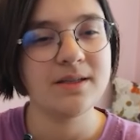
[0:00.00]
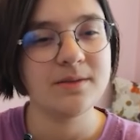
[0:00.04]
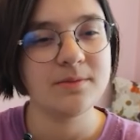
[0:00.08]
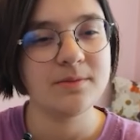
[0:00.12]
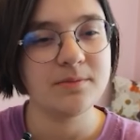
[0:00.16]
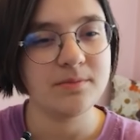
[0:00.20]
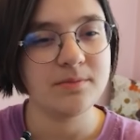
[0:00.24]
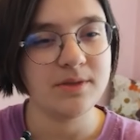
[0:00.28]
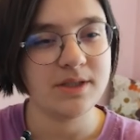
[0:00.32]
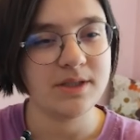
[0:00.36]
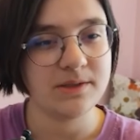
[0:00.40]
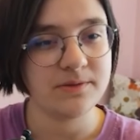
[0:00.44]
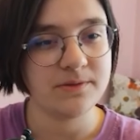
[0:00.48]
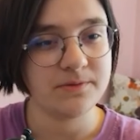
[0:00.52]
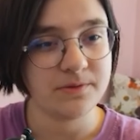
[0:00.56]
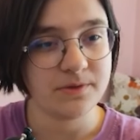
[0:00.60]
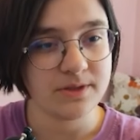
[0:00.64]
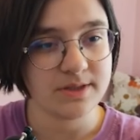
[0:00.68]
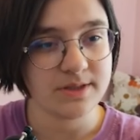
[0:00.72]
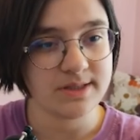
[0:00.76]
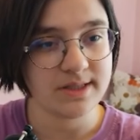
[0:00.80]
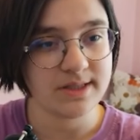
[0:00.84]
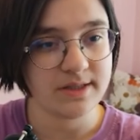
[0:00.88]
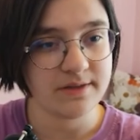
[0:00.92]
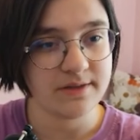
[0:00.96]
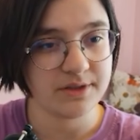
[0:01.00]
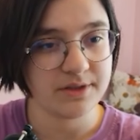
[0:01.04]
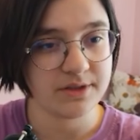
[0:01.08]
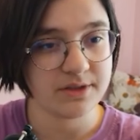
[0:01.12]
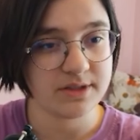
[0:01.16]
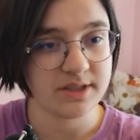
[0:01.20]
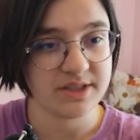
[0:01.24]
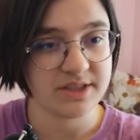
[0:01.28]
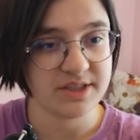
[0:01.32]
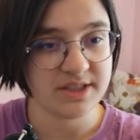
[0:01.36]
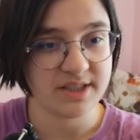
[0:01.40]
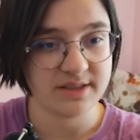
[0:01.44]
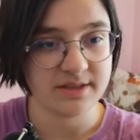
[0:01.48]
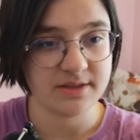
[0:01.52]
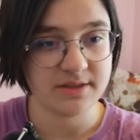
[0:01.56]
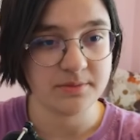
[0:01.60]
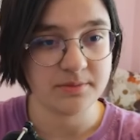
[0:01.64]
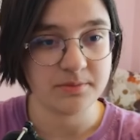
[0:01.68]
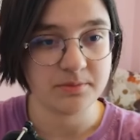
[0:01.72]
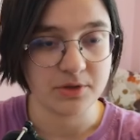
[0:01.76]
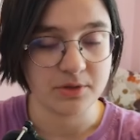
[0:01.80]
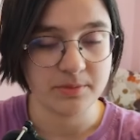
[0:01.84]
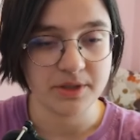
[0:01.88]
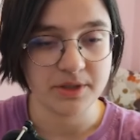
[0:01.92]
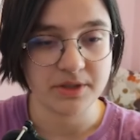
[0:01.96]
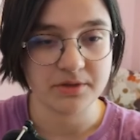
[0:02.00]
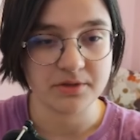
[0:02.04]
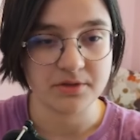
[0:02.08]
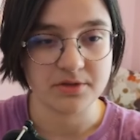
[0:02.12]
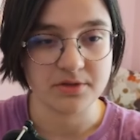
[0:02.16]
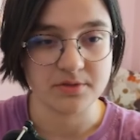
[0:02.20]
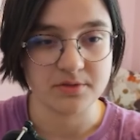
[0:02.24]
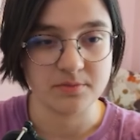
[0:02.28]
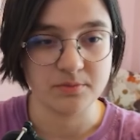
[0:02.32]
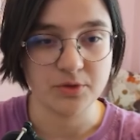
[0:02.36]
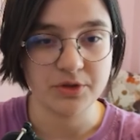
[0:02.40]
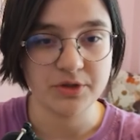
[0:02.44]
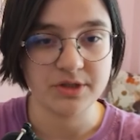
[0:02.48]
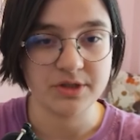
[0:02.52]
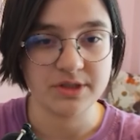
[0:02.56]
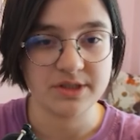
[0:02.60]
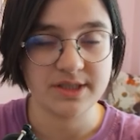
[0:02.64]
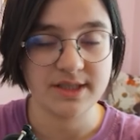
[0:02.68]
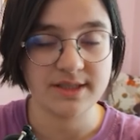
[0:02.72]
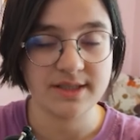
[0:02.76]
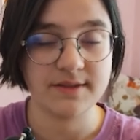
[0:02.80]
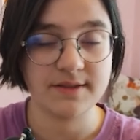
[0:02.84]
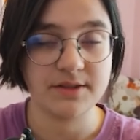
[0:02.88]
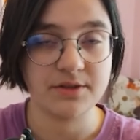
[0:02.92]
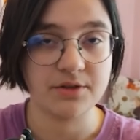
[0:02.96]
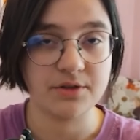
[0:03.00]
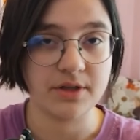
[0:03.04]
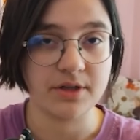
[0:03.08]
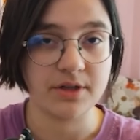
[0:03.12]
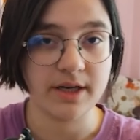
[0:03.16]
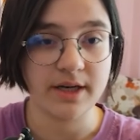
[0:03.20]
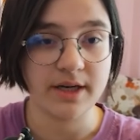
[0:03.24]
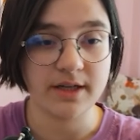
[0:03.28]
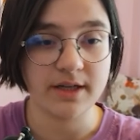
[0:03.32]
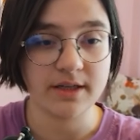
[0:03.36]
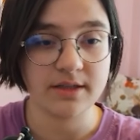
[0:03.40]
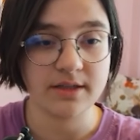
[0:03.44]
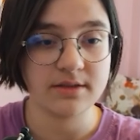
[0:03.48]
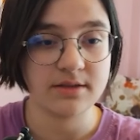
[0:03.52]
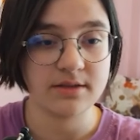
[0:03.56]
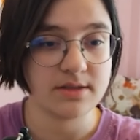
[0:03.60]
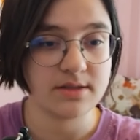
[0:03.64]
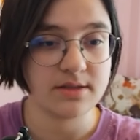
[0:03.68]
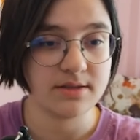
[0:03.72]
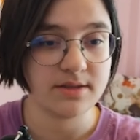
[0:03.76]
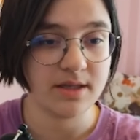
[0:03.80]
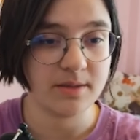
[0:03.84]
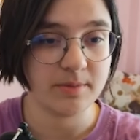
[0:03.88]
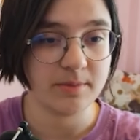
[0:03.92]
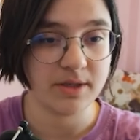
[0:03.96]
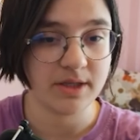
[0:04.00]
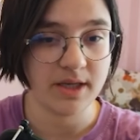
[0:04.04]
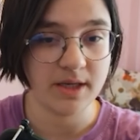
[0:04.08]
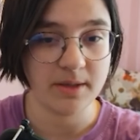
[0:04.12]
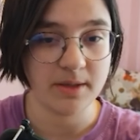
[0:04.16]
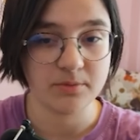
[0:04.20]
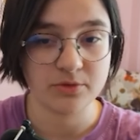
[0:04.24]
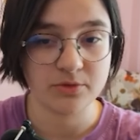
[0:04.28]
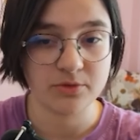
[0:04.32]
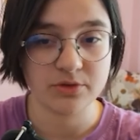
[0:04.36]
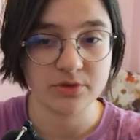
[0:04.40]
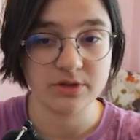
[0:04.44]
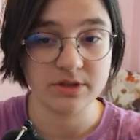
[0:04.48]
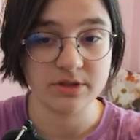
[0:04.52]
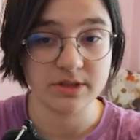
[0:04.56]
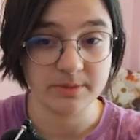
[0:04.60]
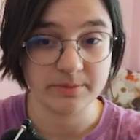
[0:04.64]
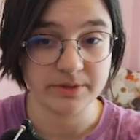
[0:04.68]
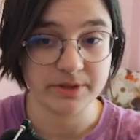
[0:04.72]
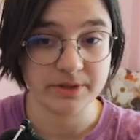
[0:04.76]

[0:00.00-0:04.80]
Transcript: But firstly we're gonna chat him more because more you chat with your characters, they become more deeper.